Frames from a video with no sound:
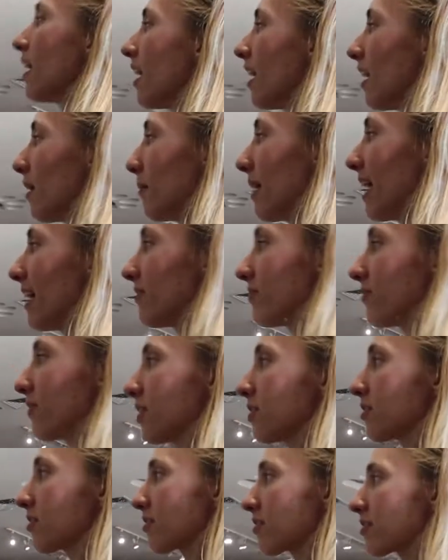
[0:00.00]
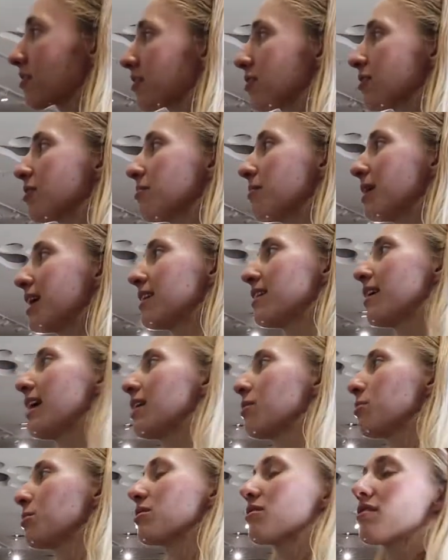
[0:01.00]
Um, at first, my
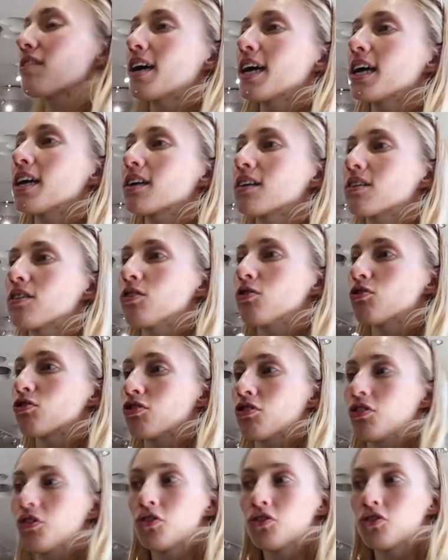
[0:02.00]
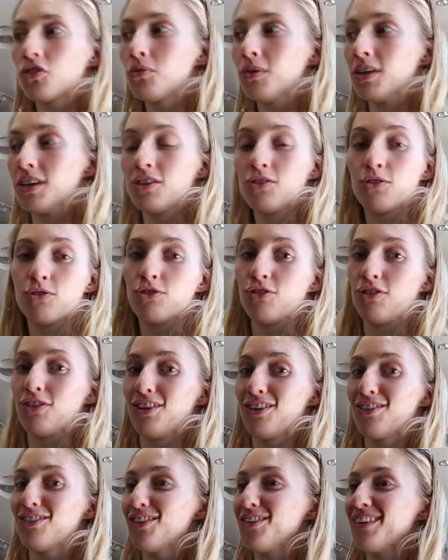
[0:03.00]
dad was like, "You shouldn't do it. You
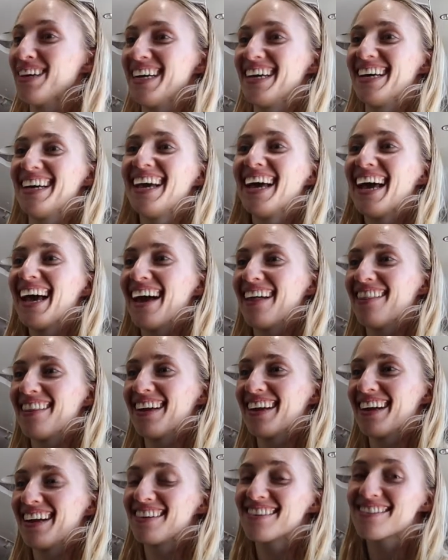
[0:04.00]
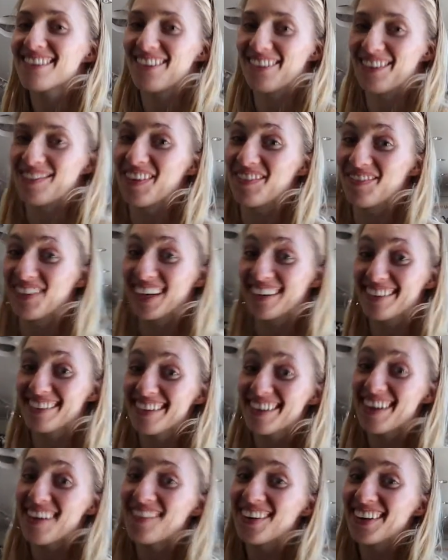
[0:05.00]
shouldn't do it." And then I showed him a
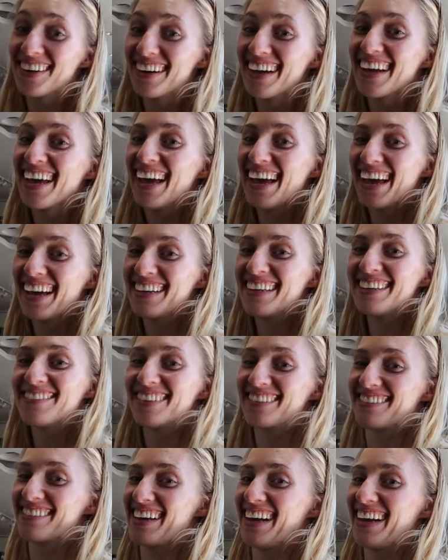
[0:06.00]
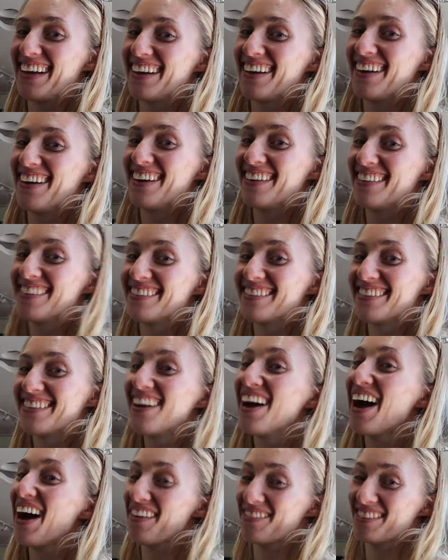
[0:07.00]
picture of her, and he was like,
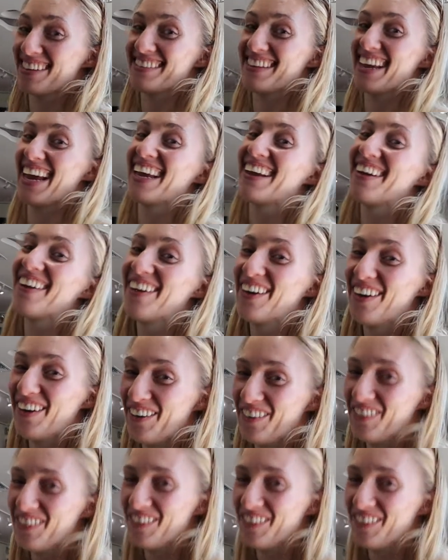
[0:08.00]
"You have to take her home."